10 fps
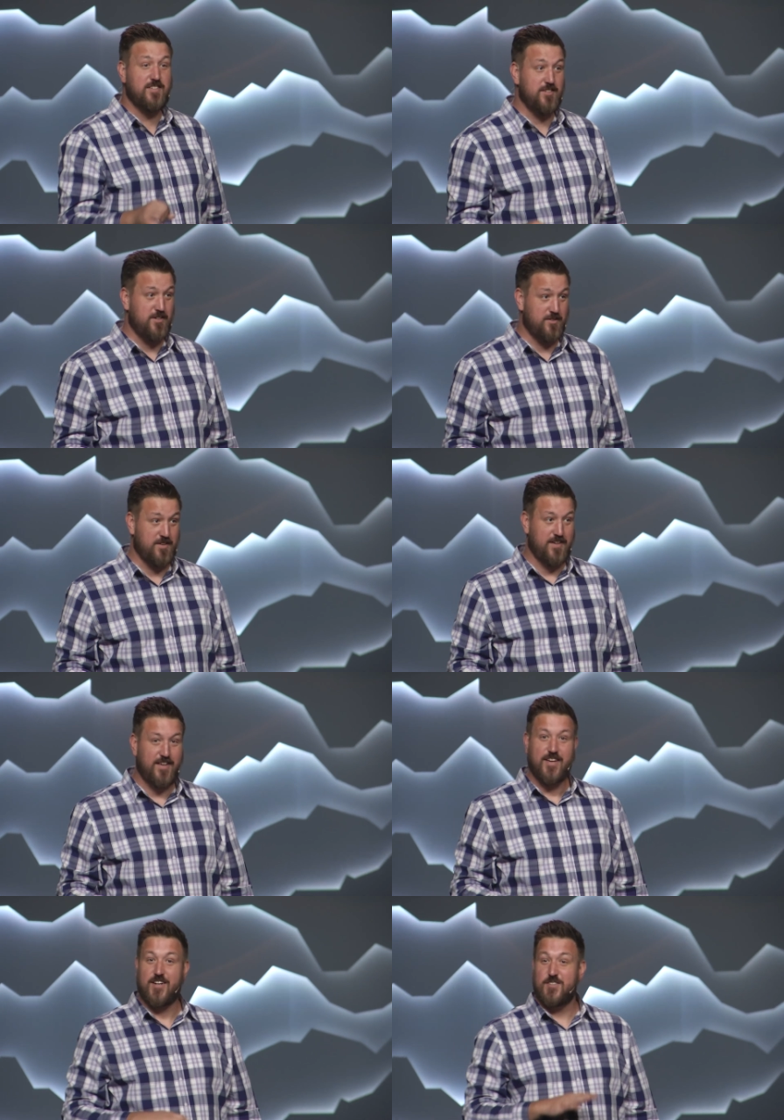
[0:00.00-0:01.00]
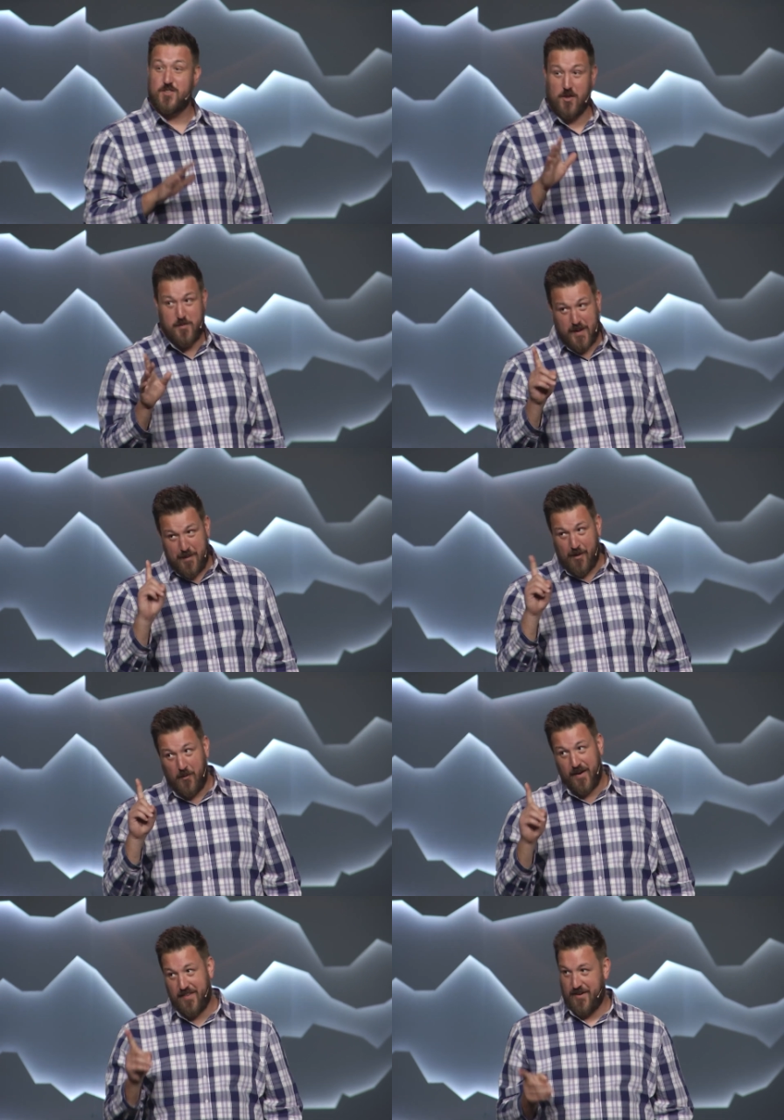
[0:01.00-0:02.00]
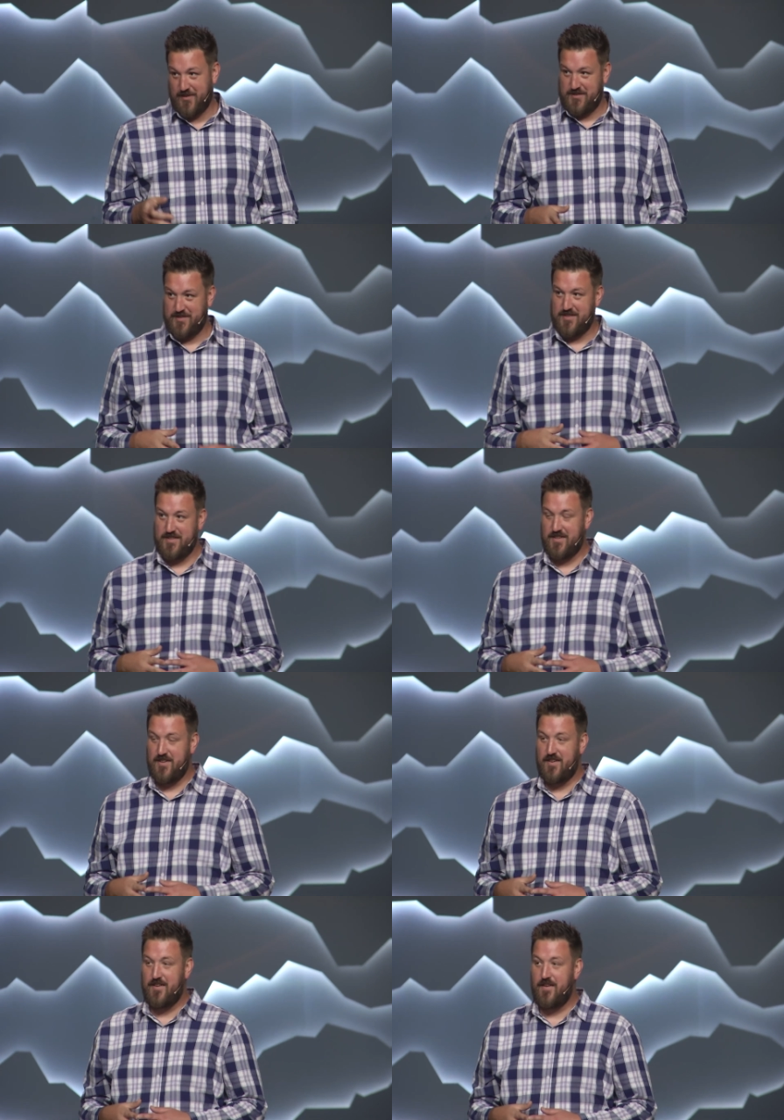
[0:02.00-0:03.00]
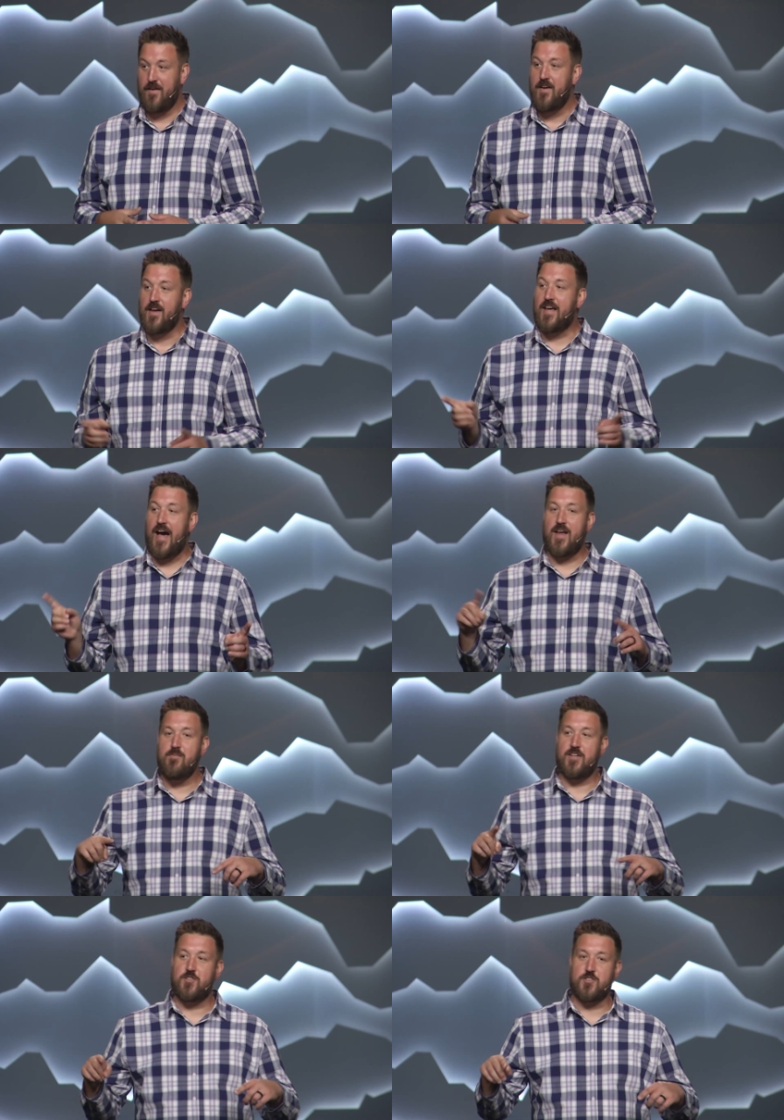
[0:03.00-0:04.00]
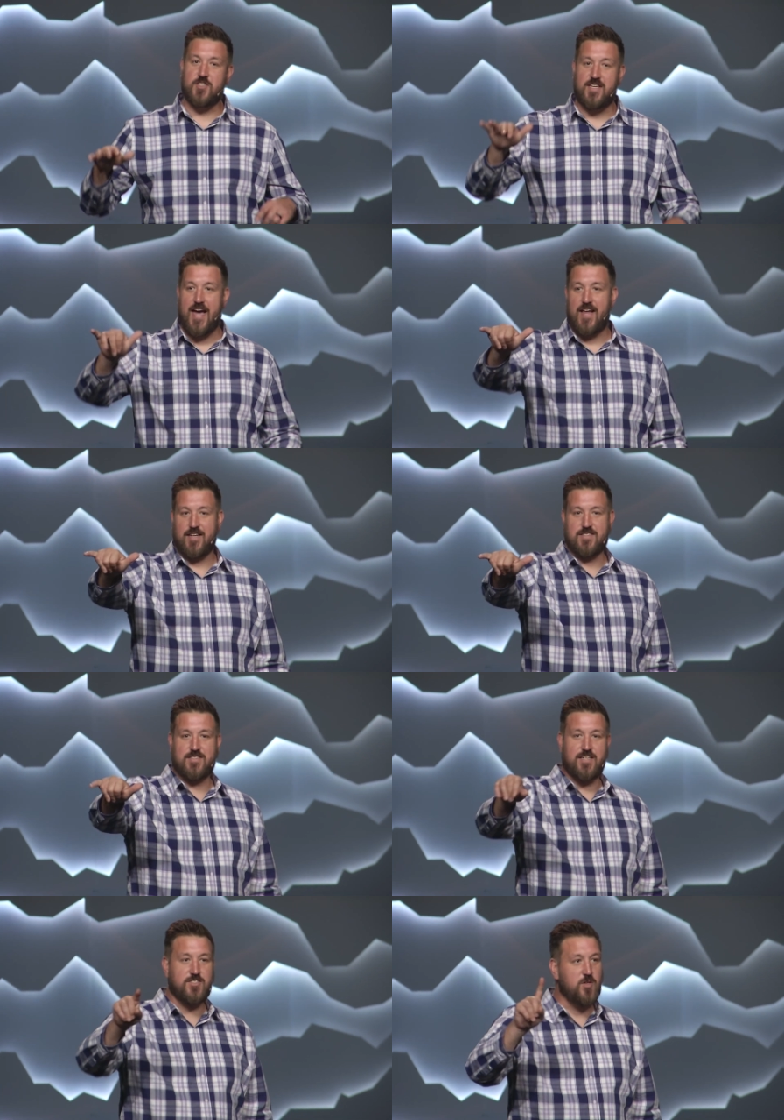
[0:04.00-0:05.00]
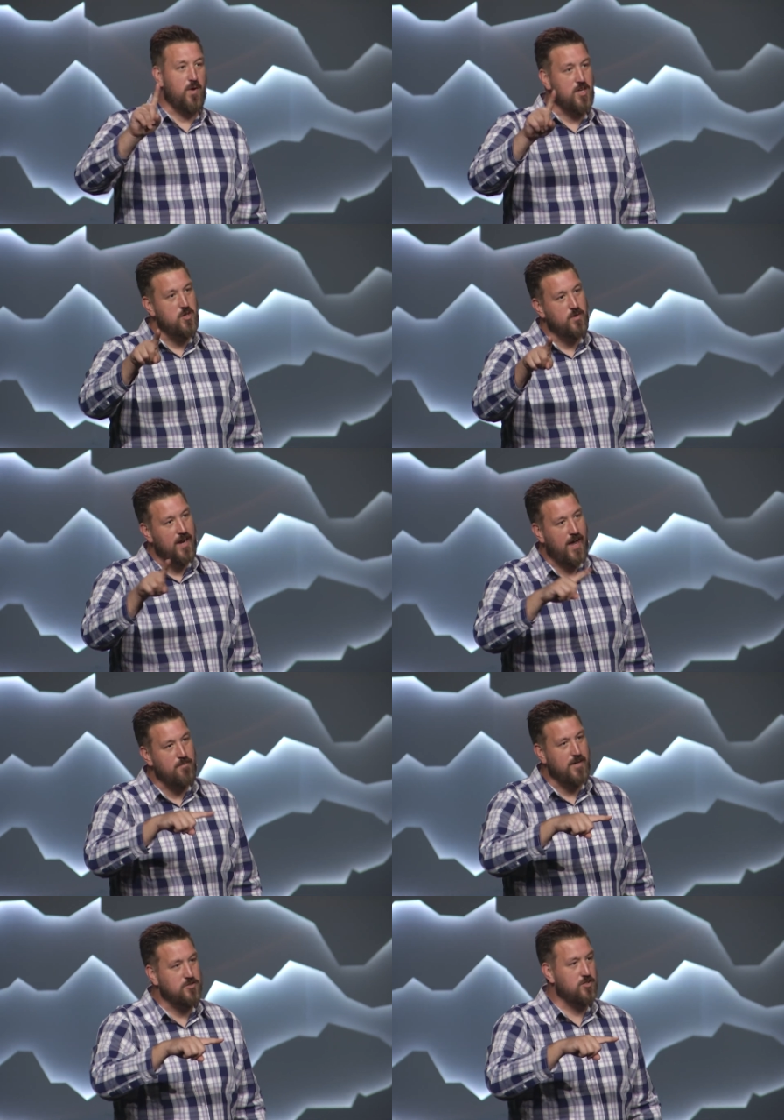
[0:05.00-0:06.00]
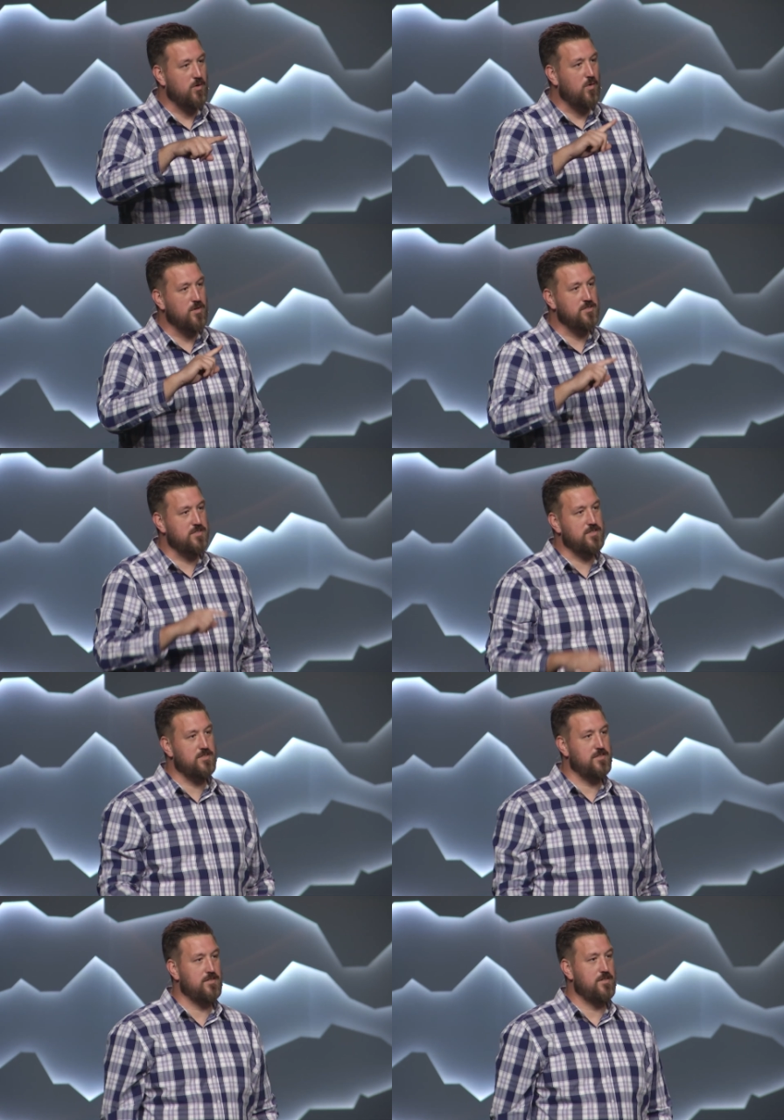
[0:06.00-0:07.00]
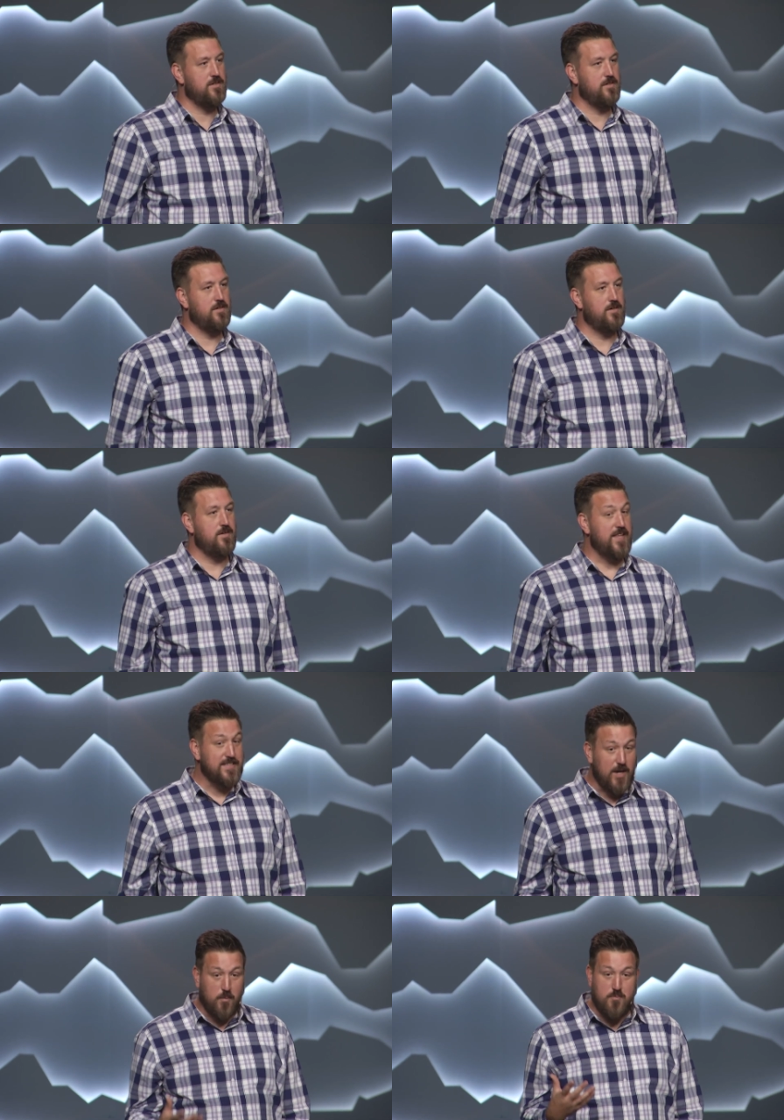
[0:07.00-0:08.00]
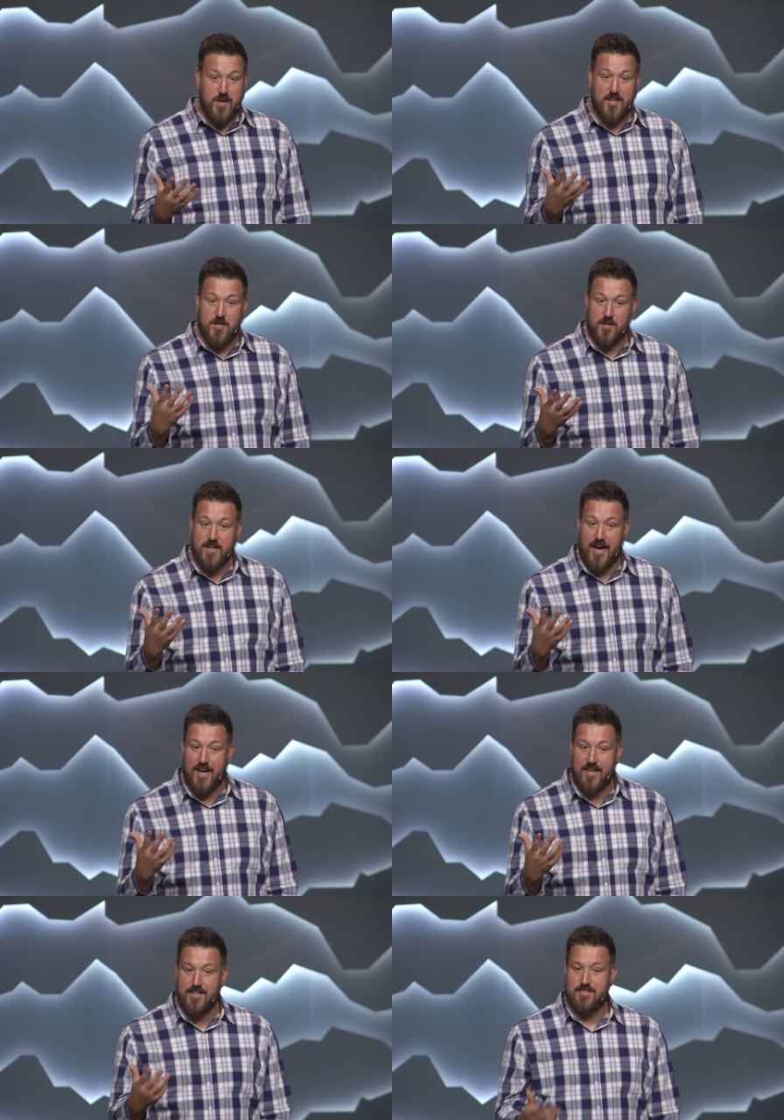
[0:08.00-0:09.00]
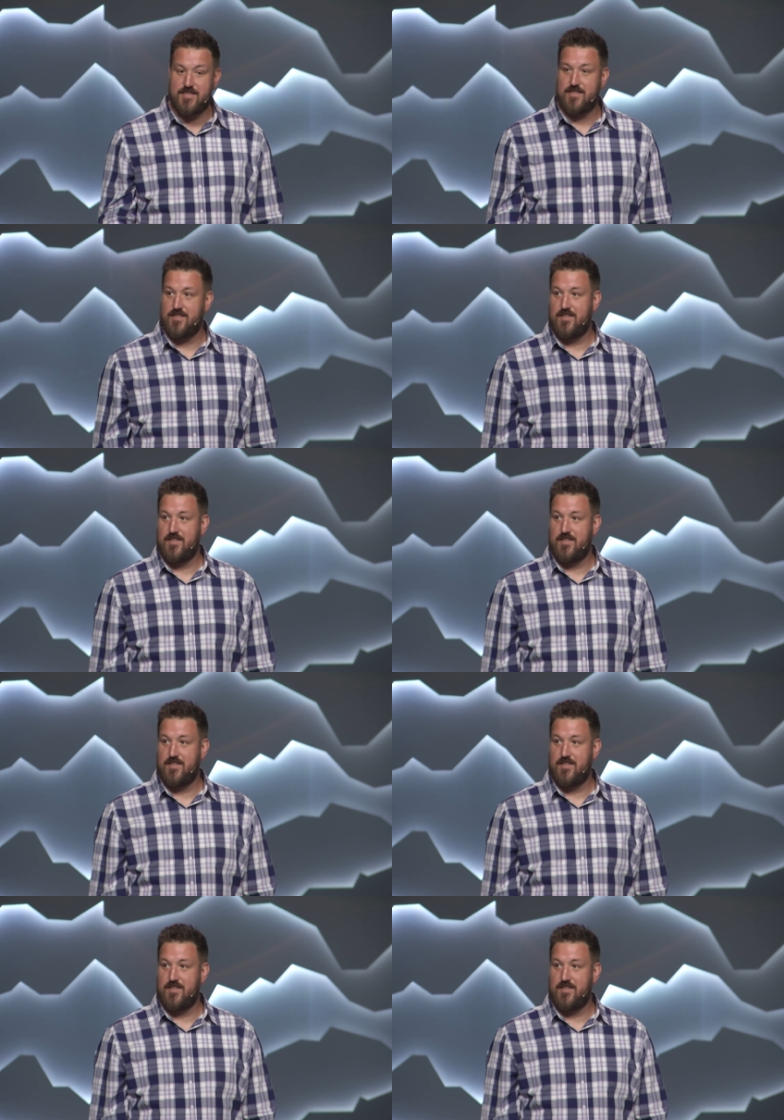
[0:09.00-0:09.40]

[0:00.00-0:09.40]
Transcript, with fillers: to you because there's only been about one of those. God measures galaxies the way you and I measure horses. That's how big your God is.